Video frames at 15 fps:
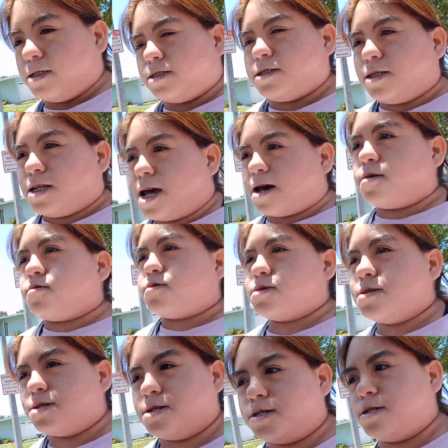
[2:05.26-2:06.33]
So now,
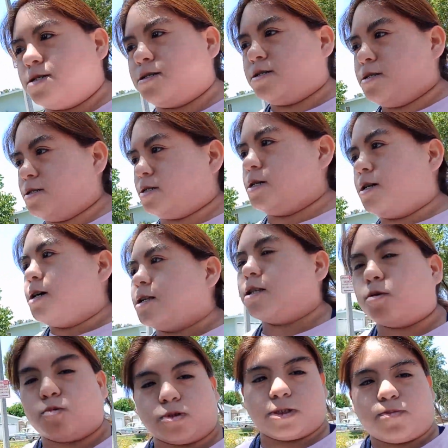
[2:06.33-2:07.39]

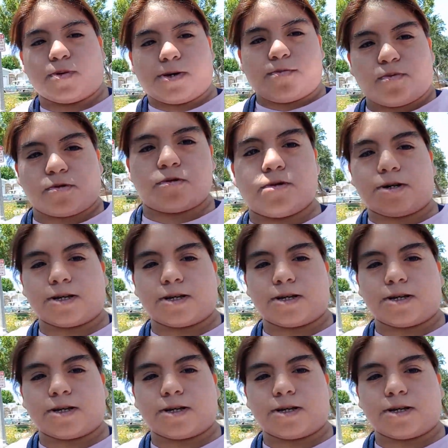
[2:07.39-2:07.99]
it was people